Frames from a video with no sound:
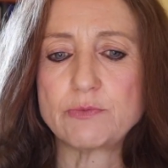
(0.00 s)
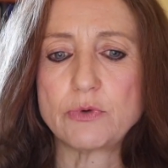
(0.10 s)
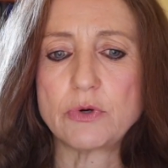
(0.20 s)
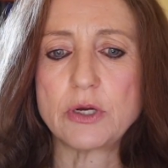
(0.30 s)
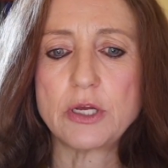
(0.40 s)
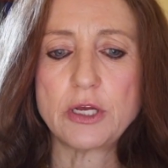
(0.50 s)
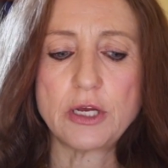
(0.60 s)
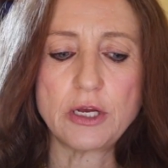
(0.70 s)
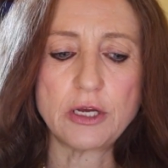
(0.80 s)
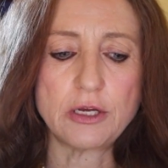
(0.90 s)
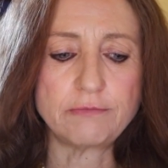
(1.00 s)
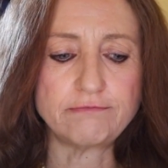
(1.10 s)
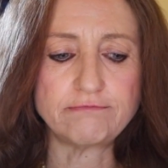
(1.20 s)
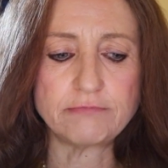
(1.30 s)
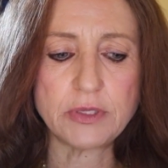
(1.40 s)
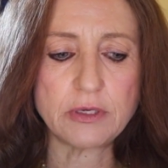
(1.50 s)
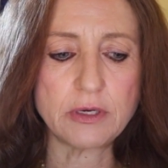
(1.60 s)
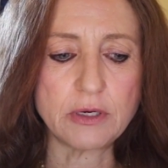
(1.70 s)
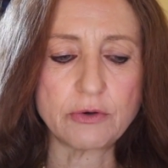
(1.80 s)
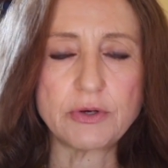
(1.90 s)
more a
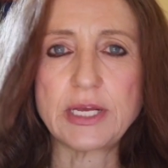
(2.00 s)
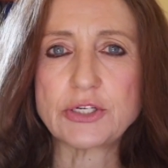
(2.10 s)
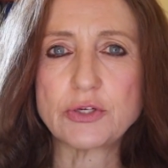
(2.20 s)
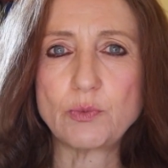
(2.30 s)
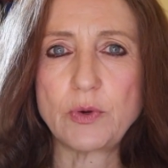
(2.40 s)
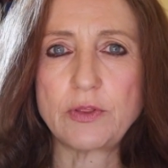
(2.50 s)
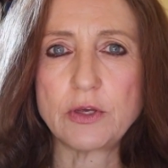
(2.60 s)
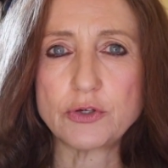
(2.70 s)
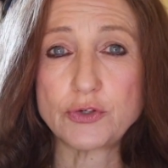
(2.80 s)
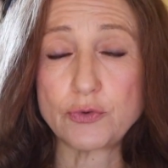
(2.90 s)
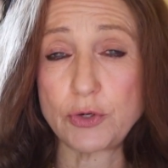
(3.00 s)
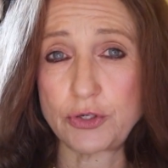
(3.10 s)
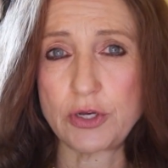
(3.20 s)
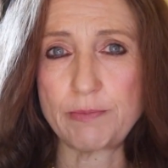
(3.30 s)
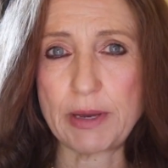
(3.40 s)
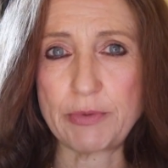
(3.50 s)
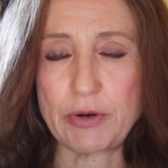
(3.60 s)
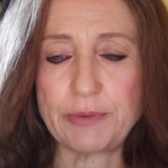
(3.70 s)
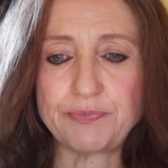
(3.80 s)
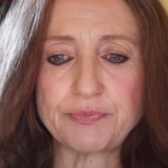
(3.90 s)
connection with your short-term
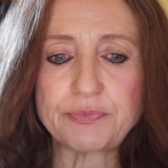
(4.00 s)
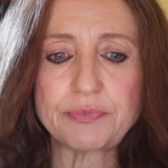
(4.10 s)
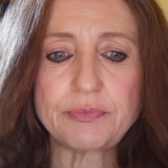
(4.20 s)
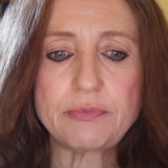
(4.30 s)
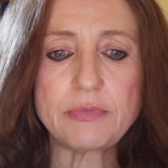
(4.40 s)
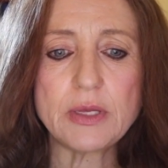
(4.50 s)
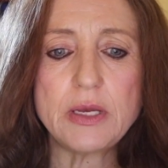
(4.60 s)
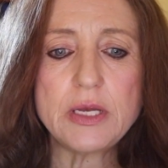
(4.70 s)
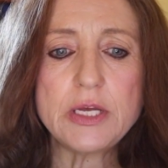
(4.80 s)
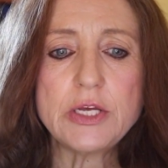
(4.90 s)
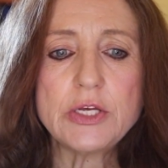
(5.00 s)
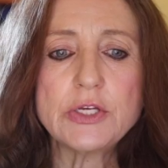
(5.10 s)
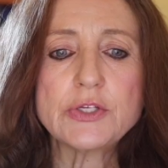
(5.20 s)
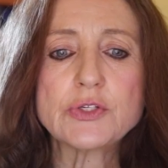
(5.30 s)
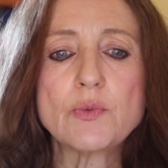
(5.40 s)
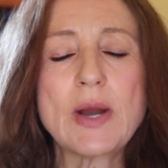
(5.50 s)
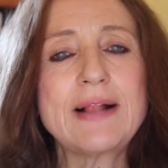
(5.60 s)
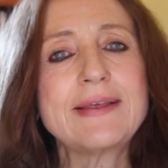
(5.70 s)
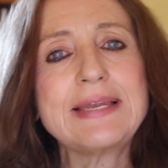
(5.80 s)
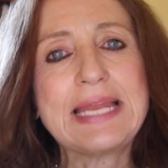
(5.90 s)
memory. So
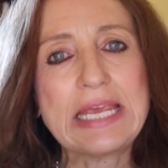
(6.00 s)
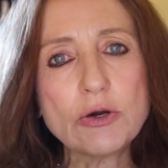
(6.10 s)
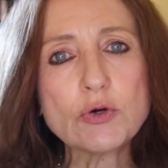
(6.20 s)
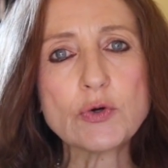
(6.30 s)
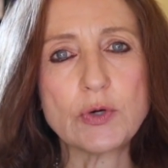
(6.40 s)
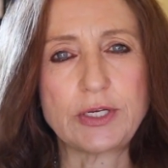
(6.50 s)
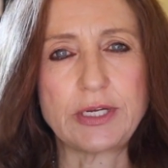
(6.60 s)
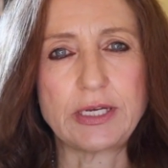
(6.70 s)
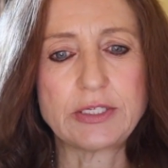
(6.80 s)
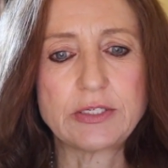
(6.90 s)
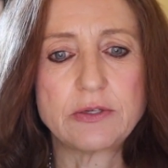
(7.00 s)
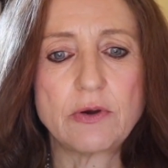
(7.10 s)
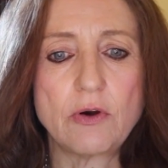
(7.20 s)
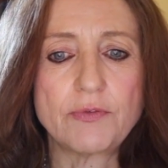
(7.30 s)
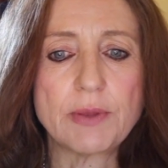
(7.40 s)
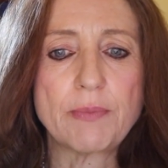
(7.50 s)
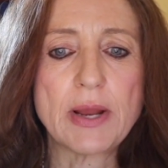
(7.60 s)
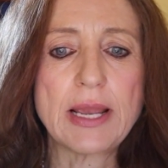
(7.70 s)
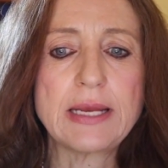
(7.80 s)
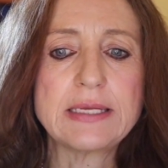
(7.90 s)
while the neocortex of the
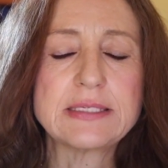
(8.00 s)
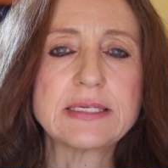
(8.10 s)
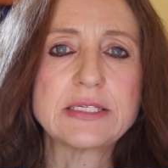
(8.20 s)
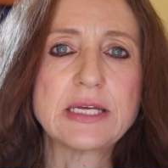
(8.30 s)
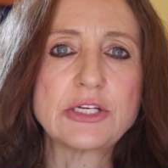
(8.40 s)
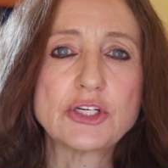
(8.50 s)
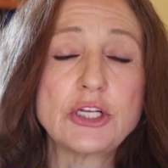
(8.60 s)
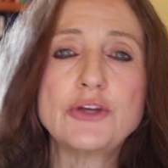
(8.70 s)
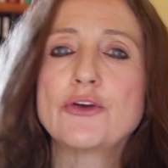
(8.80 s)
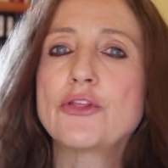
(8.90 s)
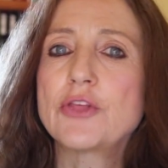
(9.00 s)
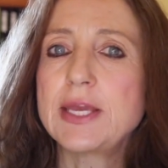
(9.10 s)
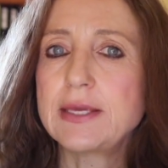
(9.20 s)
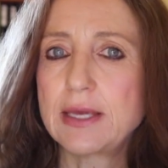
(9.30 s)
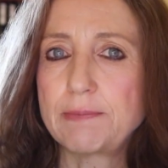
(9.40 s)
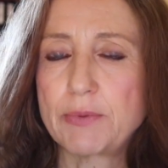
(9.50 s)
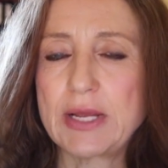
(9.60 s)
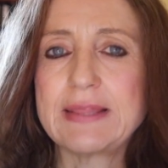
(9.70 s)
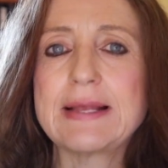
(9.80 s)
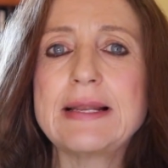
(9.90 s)
brain is essentially your thinking
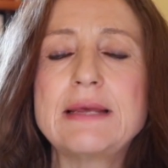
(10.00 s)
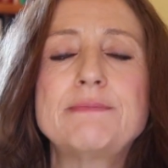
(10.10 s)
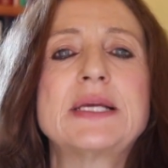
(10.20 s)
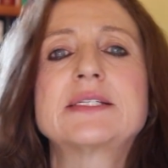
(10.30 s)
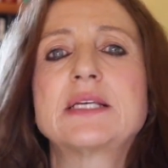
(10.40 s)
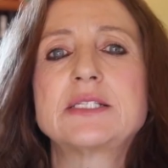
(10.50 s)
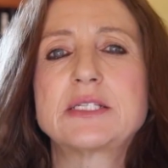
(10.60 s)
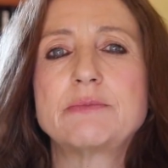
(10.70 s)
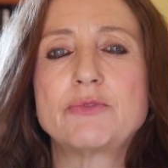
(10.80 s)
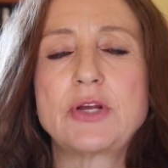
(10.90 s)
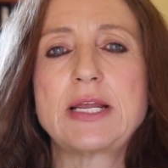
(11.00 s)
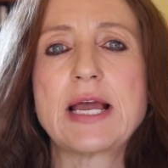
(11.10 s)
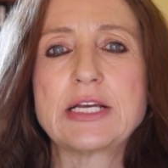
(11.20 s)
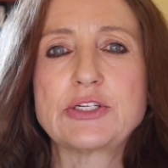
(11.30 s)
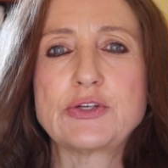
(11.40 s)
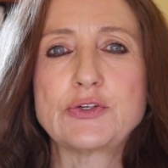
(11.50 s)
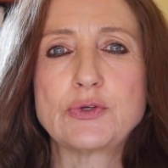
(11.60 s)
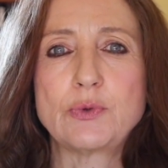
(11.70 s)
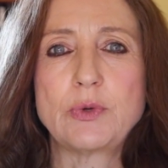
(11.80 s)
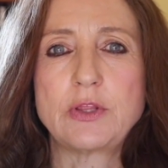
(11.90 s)
brain, the limbic system really has to
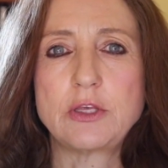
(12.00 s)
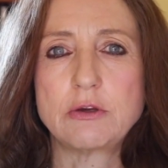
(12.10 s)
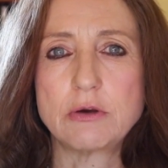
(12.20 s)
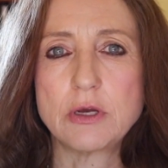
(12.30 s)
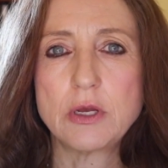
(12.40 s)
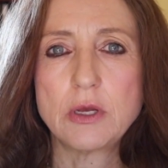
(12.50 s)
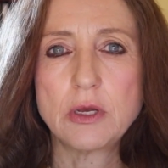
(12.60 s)
do with your